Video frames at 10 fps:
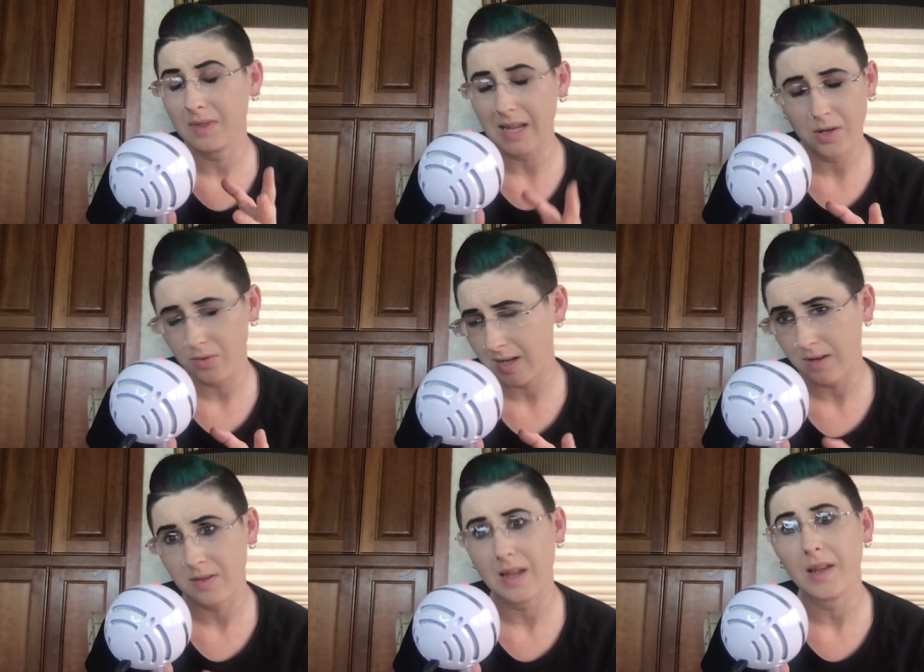thank you, thank
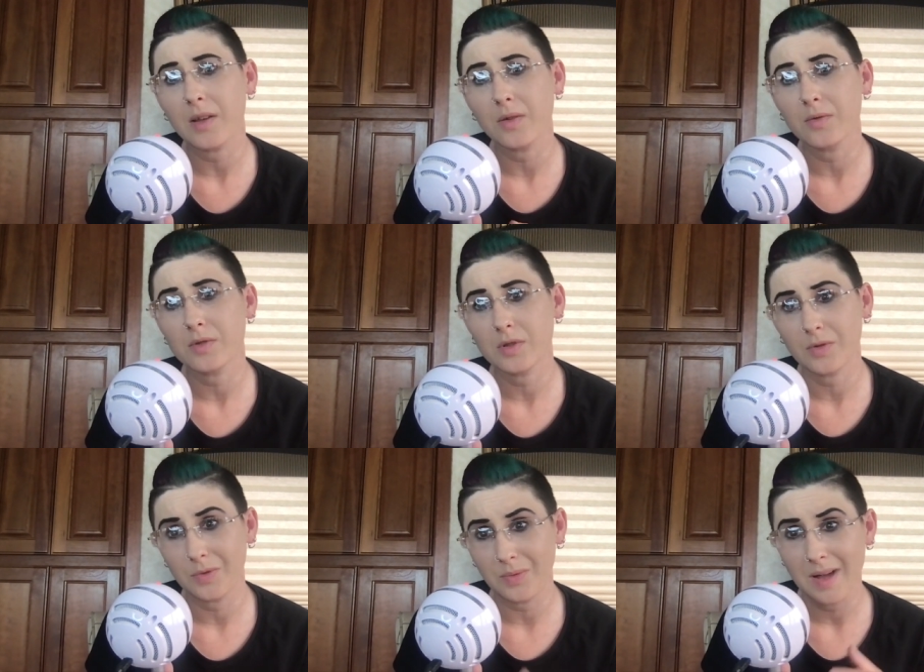you, thank you
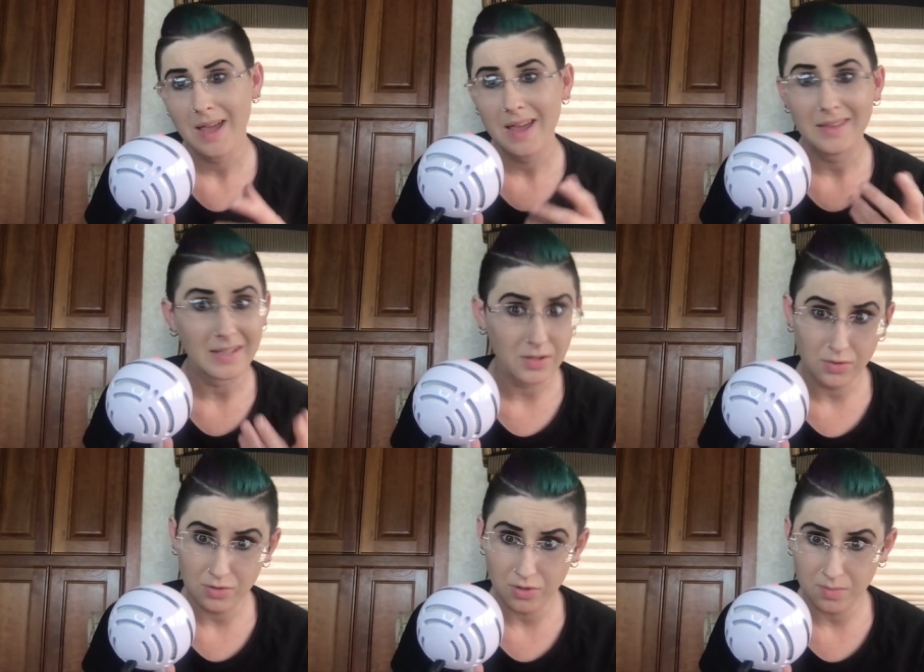to the
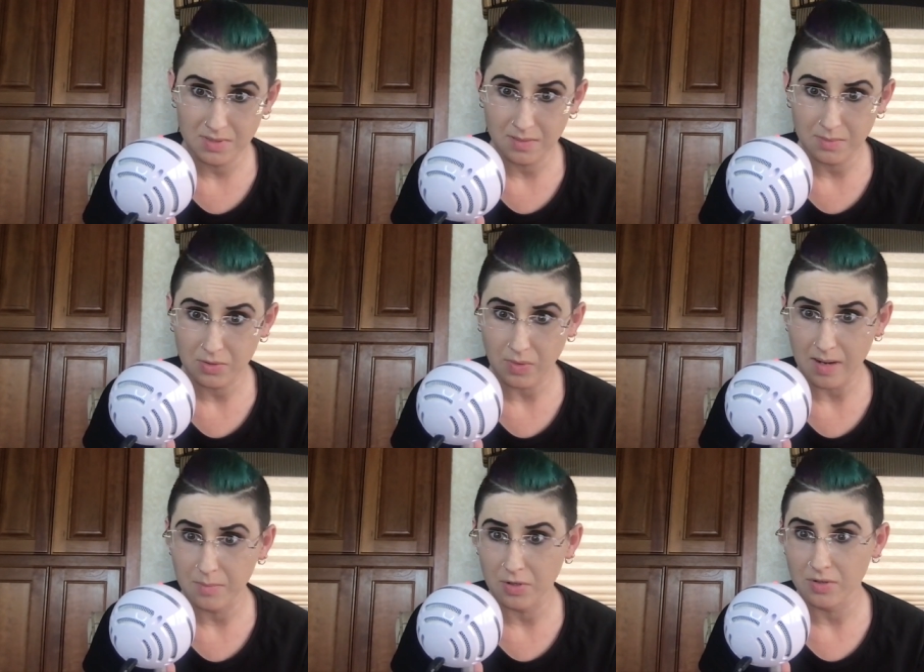YouTube
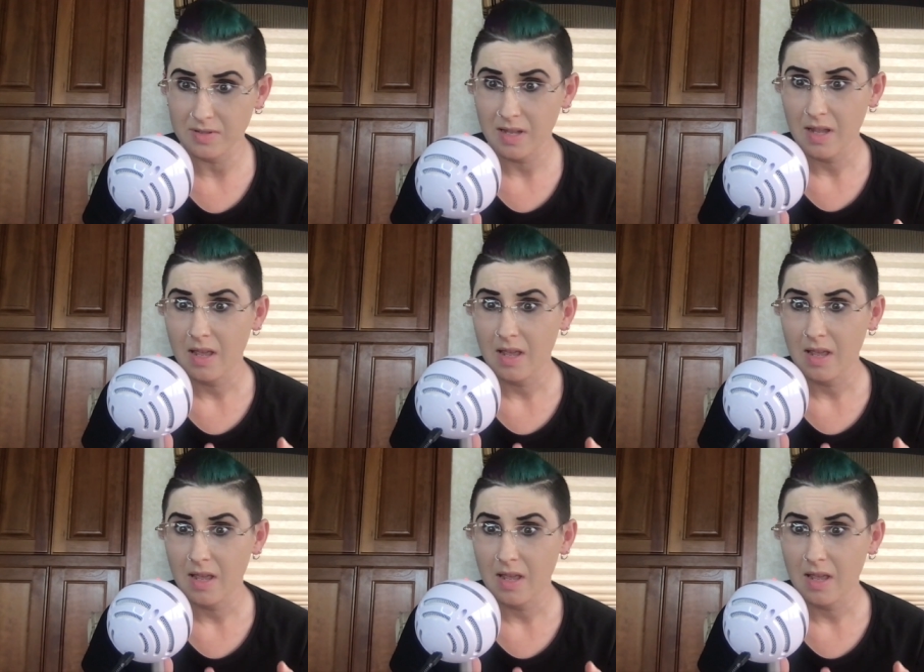subscribers,